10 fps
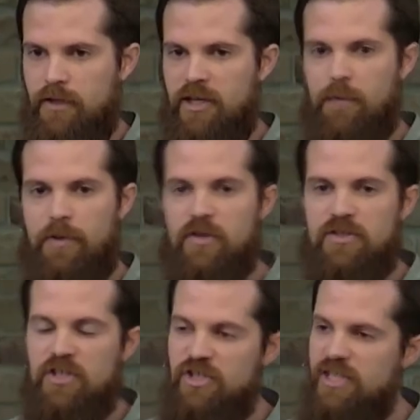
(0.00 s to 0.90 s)
He appears
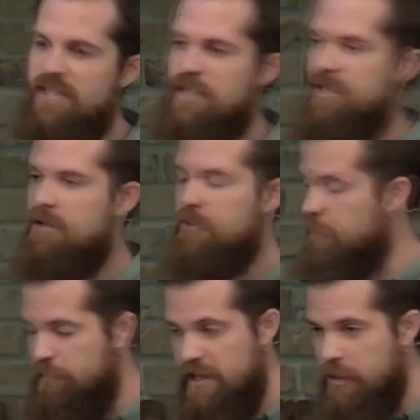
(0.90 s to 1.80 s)
to
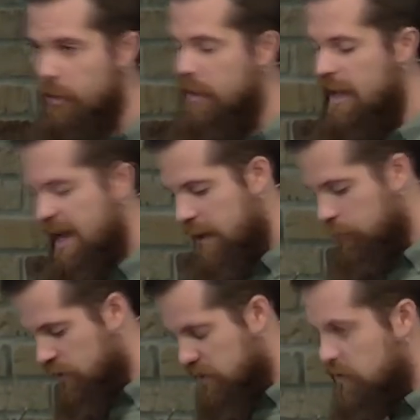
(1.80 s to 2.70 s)
Peter,
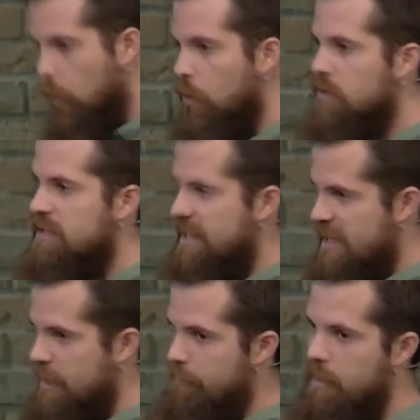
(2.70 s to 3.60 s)
and restores
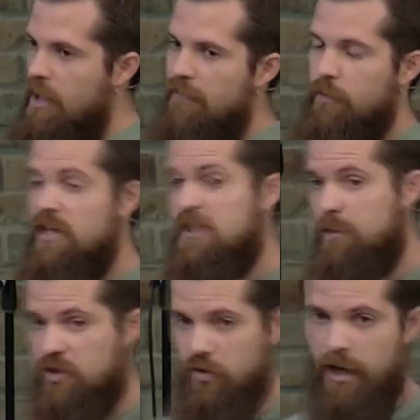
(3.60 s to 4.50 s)
him for his
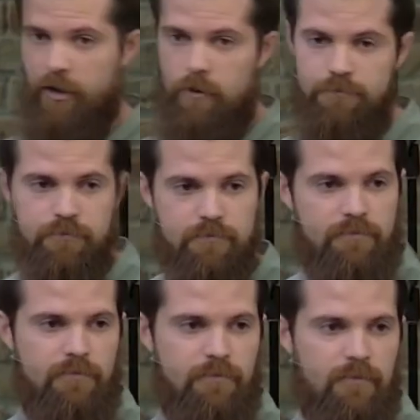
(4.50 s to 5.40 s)
betrayal.
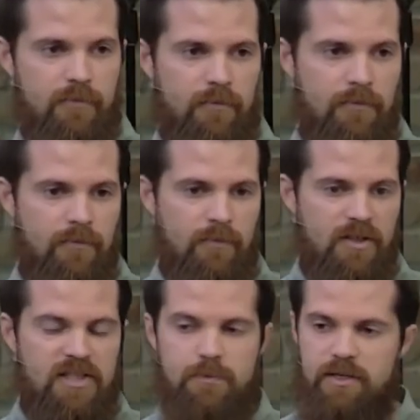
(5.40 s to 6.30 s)

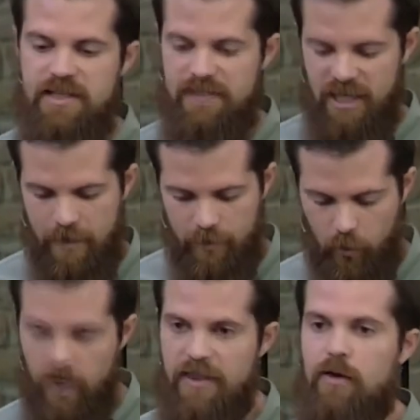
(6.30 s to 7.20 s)
Speaks to him in
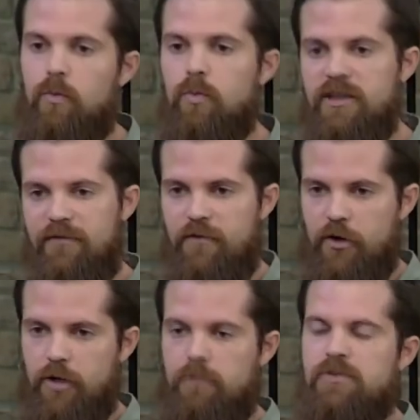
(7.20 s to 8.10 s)
a way that
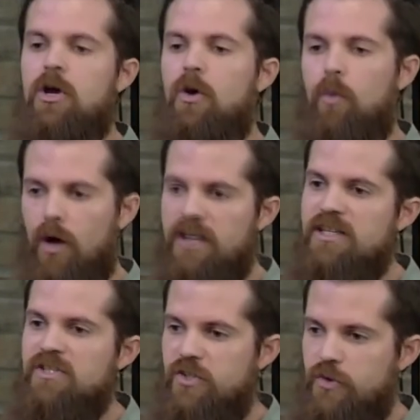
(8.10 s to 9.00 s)
reaffirms what
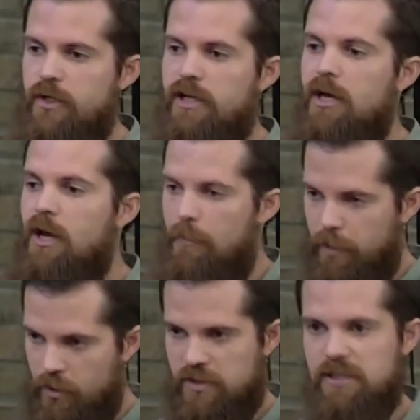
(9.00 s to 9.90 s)
he's doing
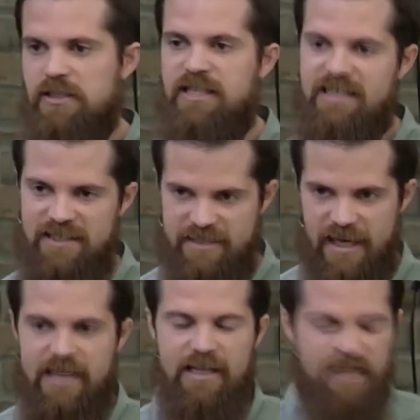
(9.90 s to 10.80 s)
personally in a
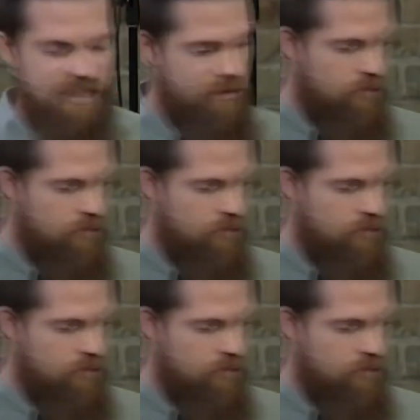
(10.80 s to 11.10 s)
setting that he